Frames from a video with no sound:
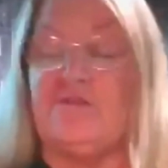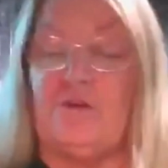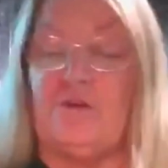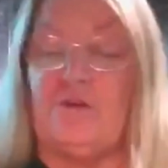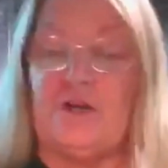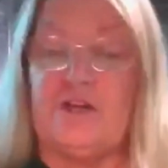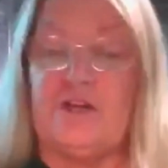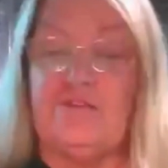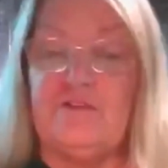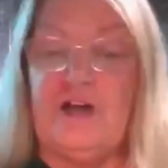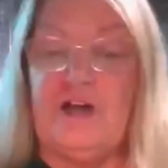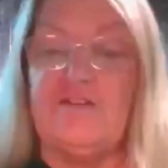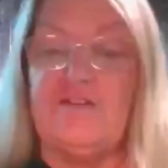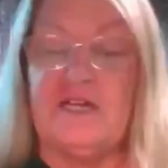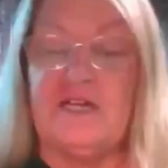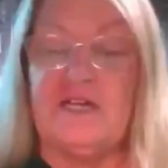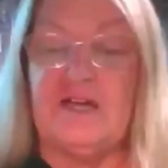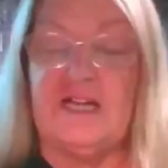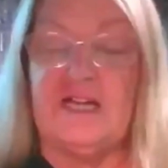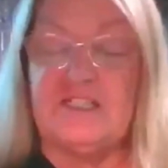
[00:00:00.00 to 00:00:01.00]
45
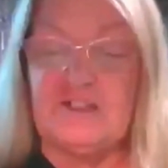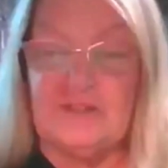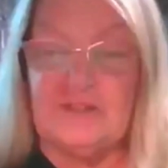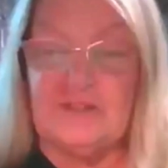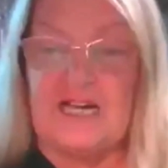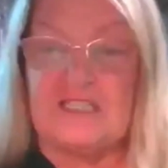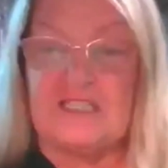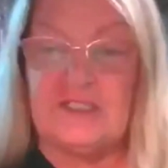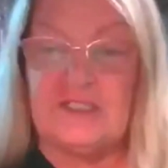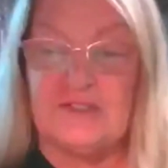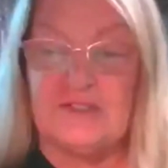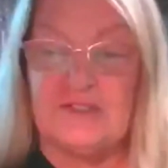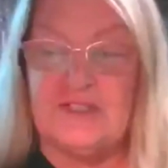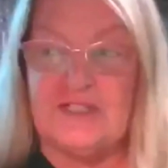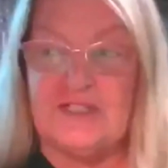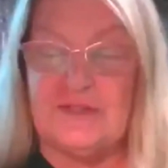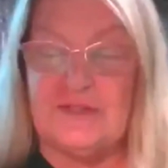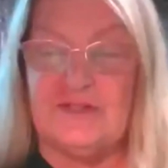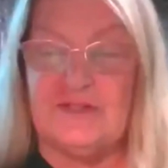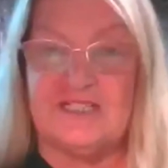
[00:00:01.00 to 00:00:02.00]
international
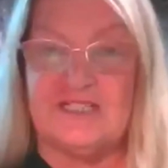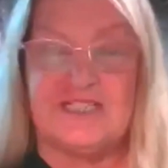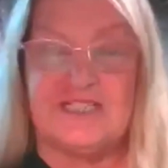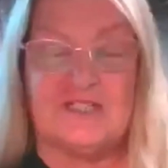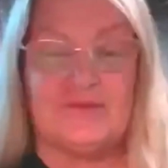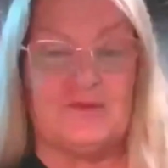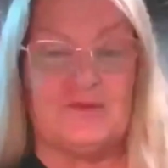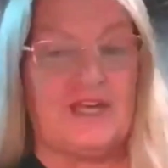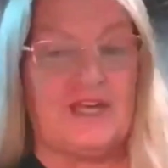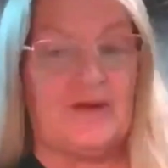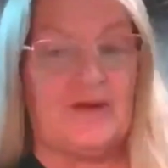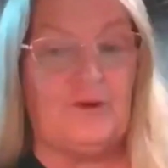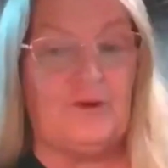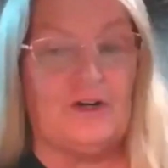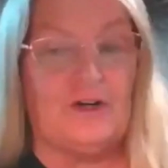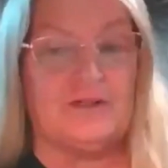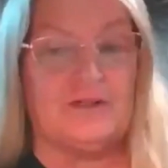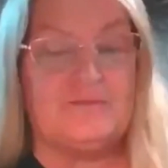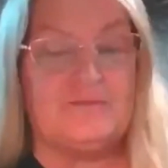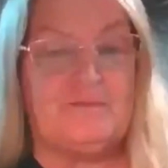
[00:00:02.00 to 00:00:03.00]
students, they
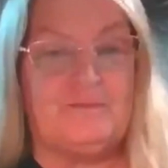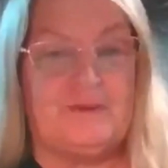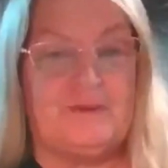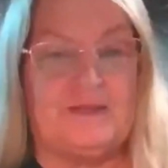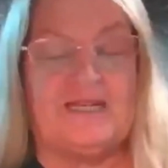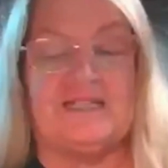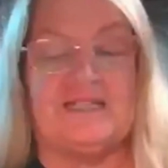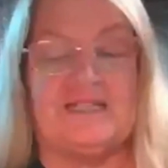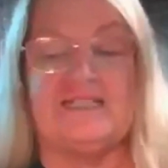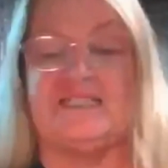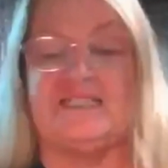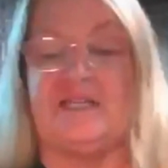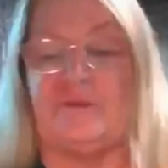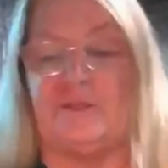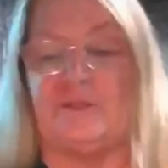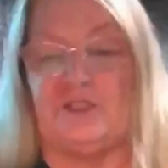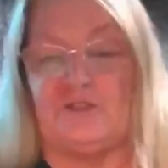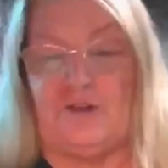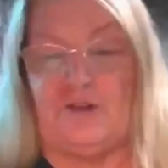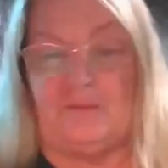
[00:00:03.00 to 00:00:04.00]
weren't because they
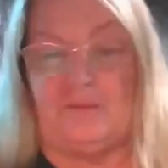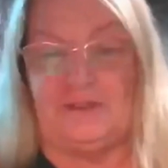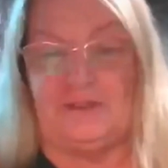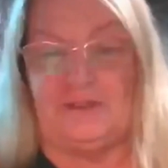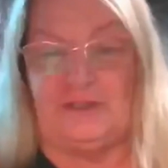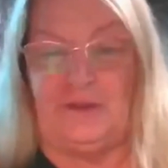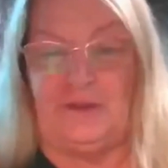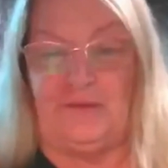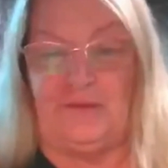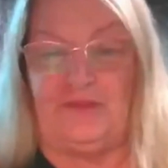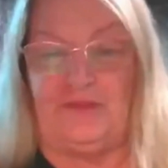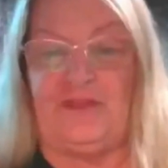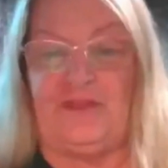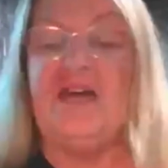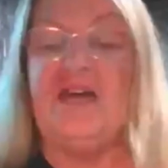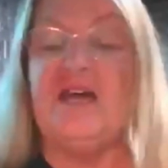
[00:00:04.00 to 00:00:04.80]
were troubled youth.